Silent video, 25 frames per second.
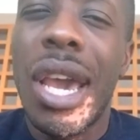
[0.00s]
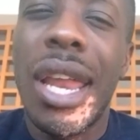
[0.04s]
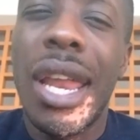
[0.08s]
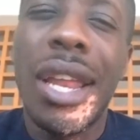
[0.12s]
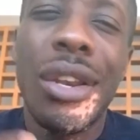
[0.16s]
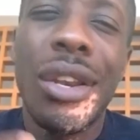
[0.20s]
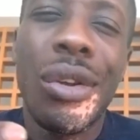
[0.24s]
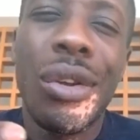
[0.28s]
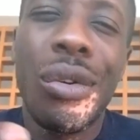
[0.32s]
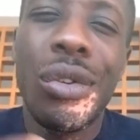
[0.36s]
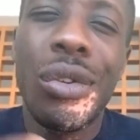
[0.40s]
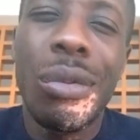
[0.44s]
I
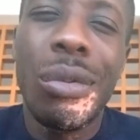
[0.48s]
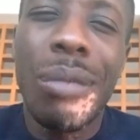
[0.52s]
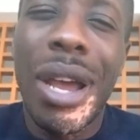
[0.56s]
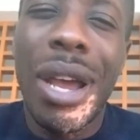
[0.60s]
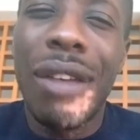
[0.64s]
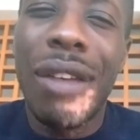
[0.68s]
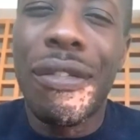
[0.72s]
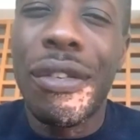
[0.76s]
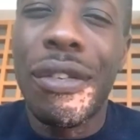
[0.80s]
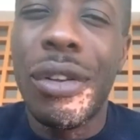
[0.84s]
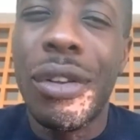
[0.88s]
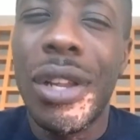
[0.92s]
know you might
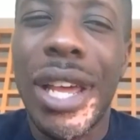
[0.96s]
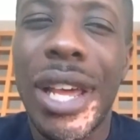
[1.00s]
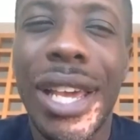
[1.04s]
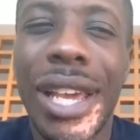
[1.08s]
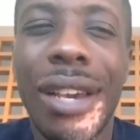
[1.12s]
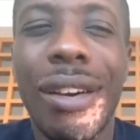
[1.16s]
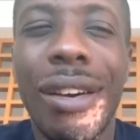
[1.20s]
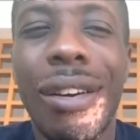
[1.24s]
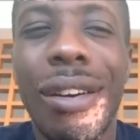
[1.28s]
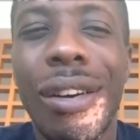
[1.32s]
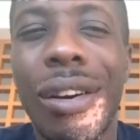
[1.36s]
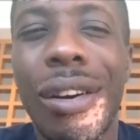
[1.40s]
feel like,
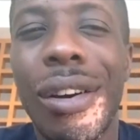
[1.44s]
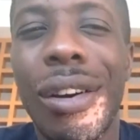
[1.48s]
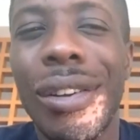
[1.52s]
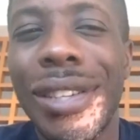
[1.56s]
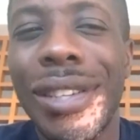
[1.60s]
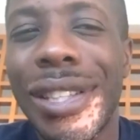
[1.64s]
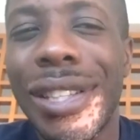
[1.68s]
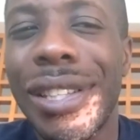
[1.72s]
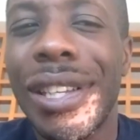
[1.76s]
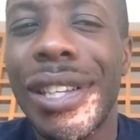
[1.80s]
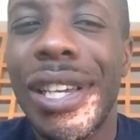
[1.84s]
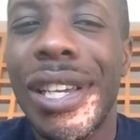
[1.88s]
oh,
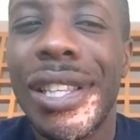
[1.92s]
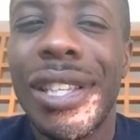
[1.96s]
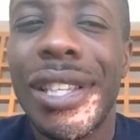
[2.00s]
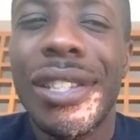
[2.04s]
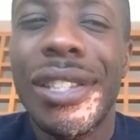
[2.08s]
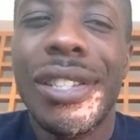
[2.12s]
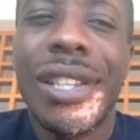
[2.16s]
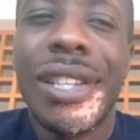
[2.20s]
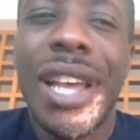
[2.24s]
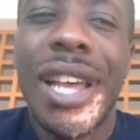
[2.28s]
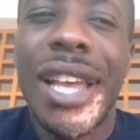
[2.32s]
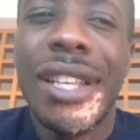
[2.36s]

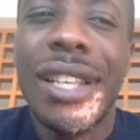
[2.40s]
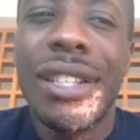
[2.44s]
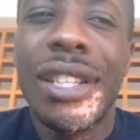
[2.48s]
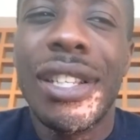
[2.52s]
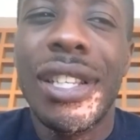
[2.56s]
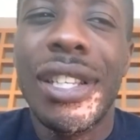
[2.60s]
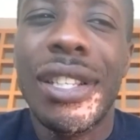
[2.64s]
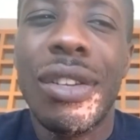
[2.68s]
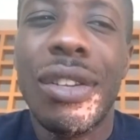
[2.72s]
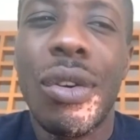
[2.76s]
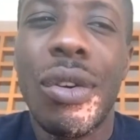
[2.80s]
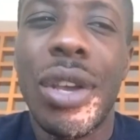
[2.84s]
this guy,
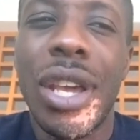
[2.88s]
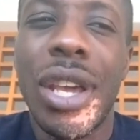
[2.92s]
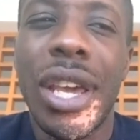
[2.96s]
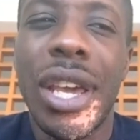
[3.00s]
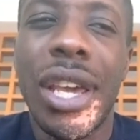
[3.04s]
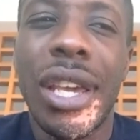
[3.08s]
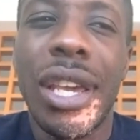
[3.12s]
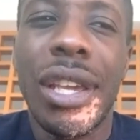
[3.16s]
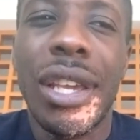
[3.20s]
he's okay.